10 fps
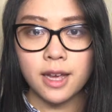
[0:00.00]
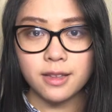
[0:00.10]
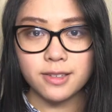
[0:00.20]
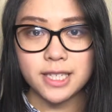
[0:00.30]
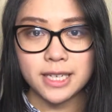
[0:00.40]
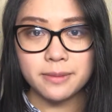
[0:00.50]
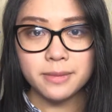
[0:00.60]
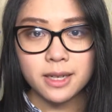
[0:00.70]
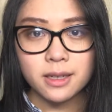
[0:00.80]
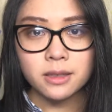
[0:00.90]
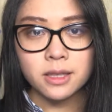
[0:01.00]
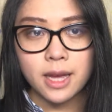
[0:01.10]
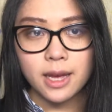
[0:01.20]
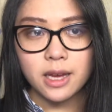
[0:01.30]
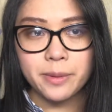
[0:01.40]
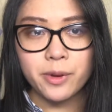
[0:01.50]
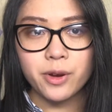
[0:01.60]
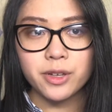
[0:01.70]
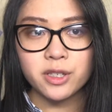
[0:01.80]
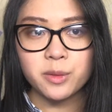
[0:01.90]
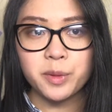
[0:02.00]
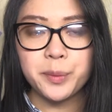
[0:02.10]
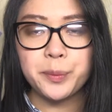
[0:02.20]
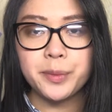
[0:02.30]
Hello team! Today I'm going to be